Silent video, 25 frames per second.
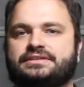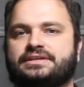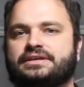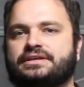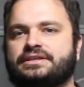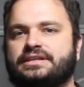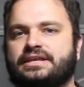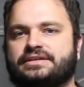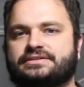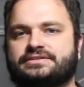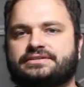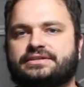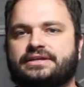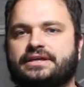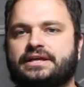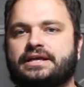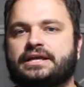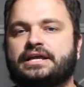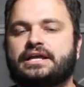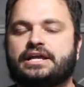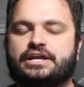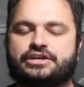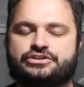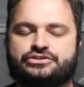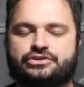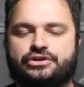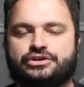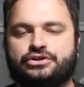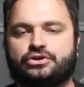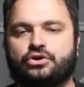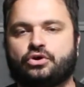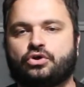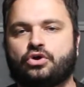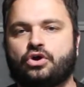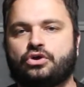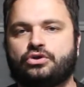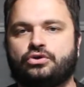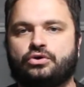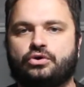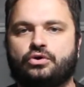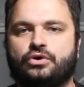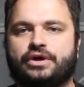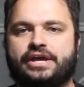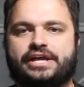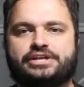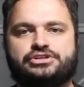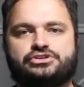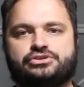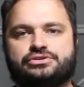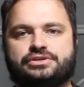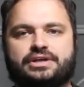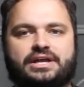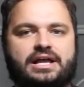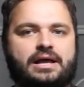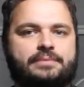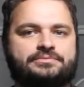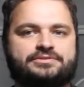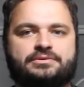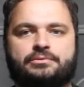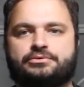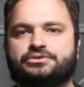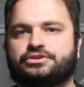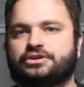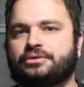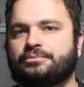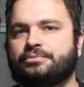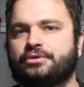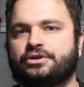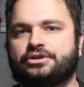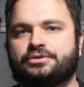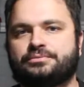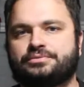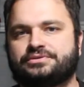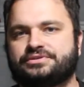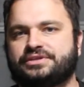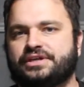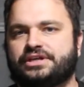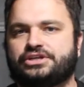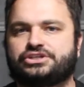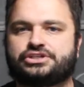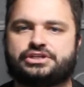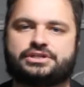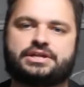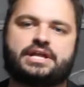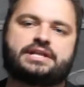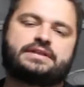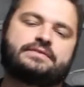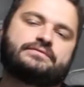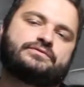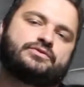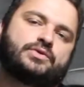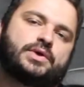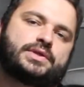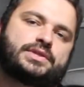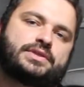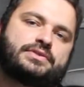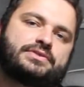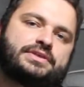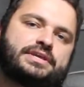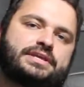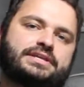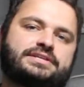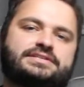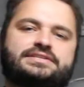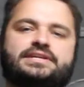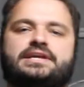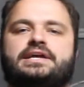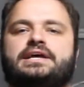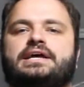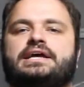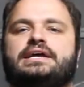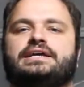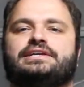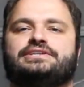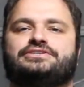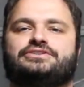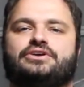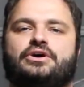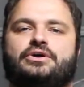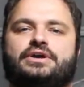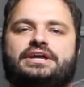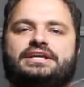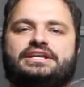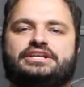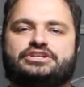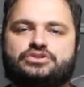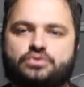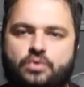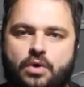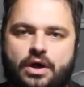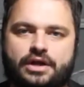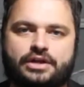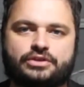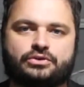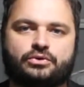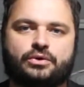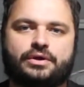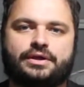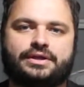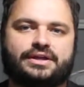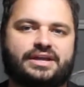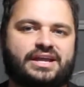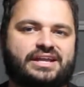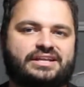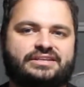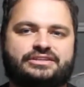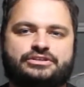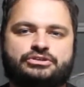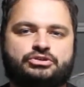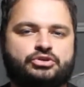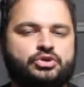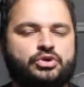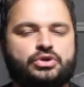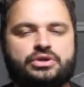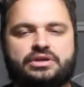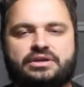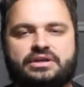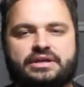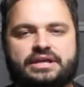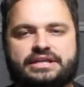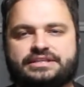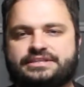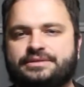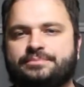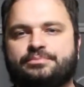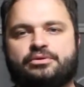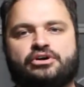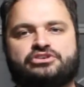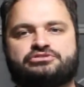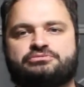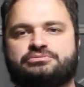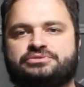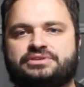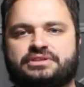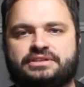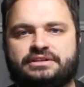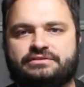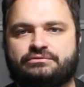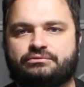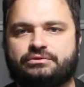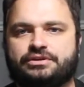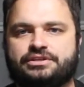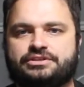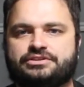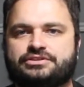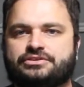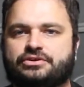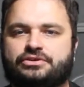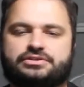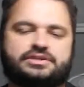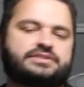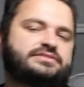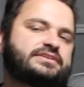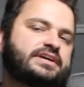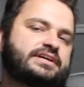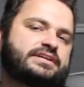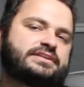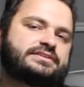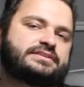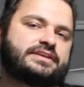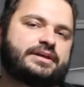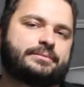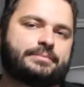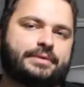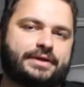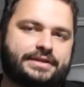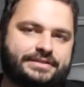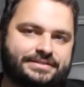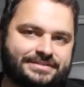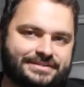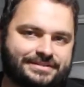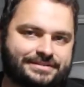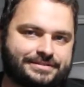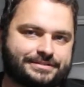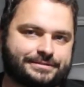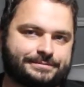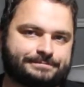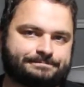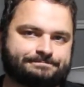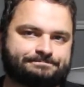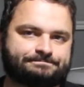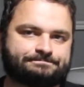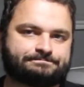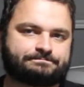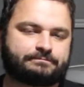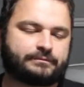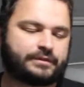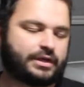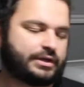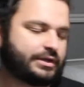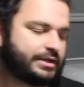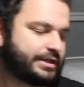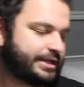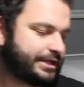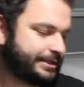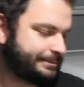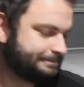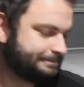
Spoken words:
The cluster, your head unit comes up with component protection and a few other things. So it is quite annoying, and it's impossible to live with on a day-to-day basis. Okay.